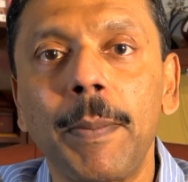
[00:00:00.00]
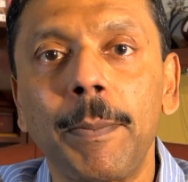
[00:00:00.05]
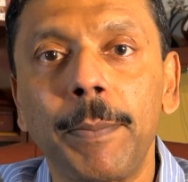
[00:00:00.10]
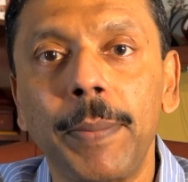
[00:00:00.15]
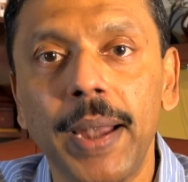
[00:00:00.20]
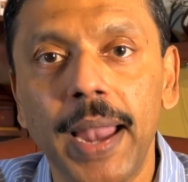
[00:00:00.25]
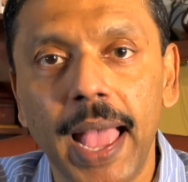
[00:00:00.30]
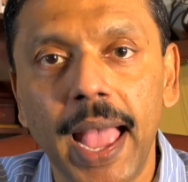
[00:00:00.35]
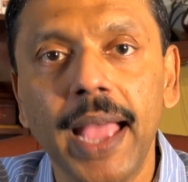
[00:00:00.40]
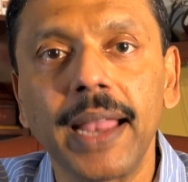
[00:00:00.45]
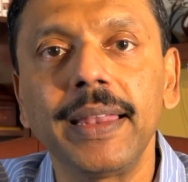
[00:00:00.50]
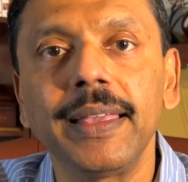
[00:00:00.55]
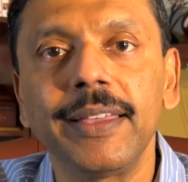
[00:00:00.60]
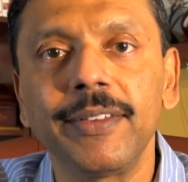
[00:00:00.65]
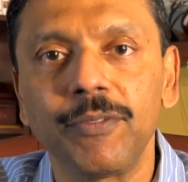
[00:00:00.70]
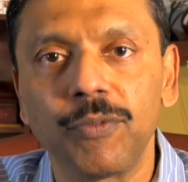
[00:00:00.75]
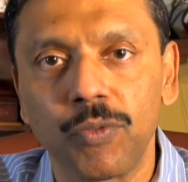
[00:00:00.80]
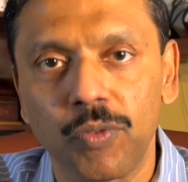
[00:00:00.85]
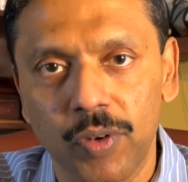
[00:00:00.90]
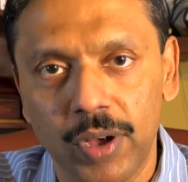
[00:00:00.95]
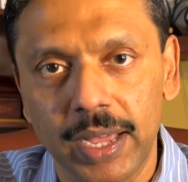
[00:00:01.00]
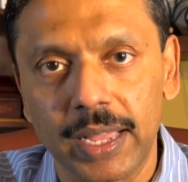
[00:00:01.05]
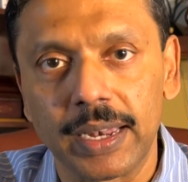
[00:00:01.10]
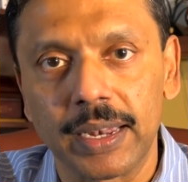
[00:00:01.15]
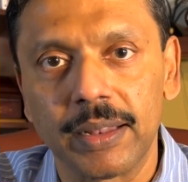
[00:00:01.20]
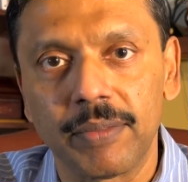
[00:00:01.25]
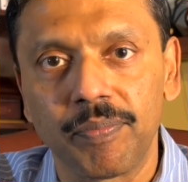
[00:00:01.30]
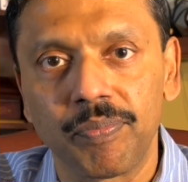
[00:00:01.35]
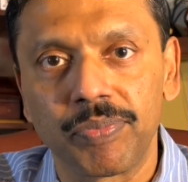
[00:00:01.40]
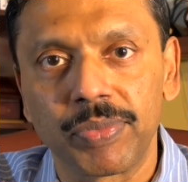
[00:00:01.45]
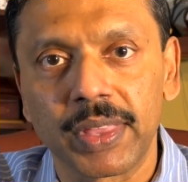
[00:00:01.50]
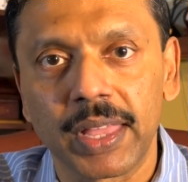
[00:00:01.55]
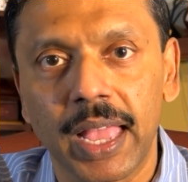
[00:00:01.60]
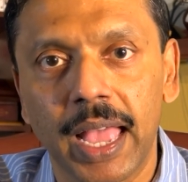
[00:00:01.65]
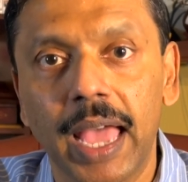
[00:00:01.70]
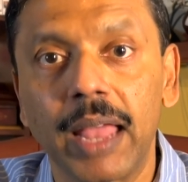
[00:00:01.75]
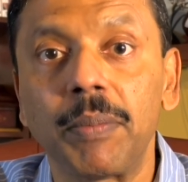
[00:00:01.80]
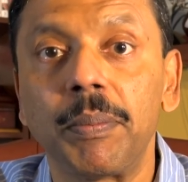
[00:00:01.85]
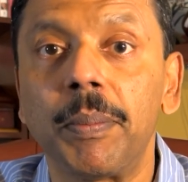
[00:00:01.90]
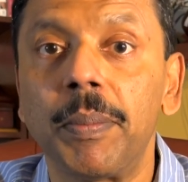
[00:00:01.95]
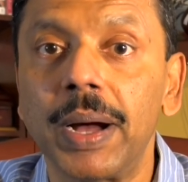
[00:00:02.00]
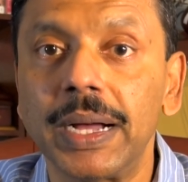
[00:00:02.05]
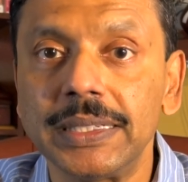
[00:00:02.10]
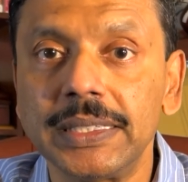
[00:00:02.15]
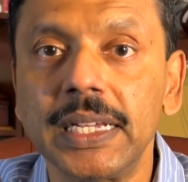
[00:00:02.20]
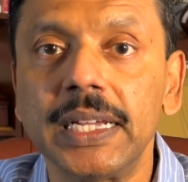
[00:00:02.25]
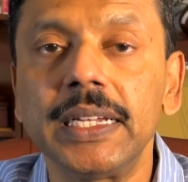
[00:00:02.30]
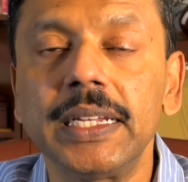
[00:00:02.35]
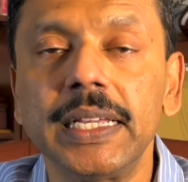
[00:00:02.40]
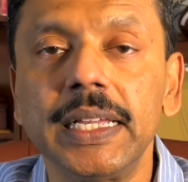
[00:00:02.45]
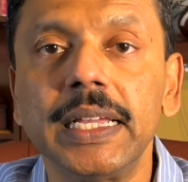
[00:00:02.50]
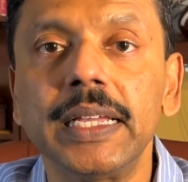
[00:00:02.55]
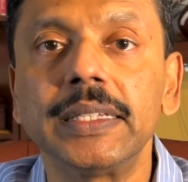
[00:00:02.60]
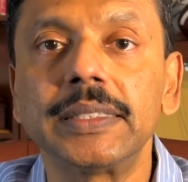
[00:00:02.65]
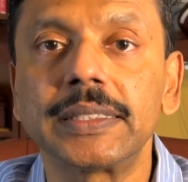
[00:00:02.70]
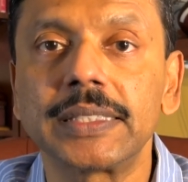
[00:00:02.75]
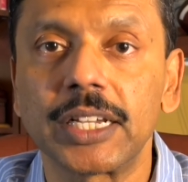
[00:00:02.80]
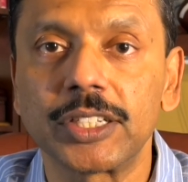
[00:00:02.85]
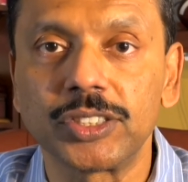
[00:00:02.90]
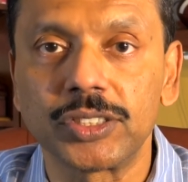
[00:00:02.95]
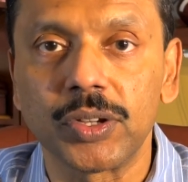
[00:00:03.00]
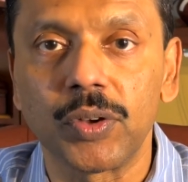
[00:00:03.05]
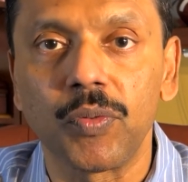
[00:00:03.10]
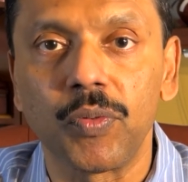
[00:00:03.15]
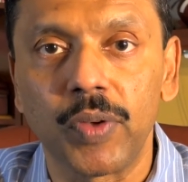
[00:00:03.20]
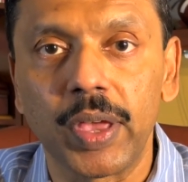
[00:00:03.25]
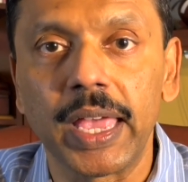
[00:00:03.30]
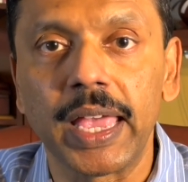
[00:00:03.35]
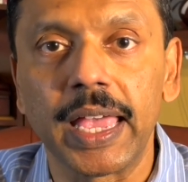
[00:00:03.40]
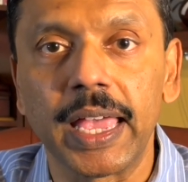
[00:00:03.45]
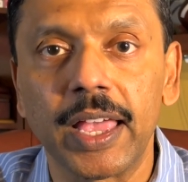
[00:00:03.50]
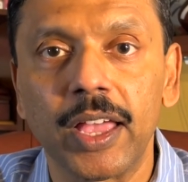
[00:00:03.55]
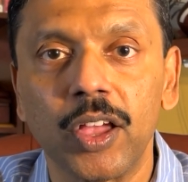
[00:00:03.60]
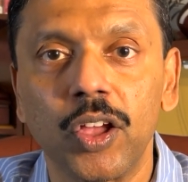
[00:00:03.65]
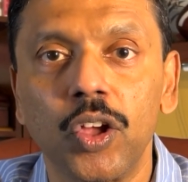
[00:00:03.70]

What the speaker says: planning well and budgeting such a way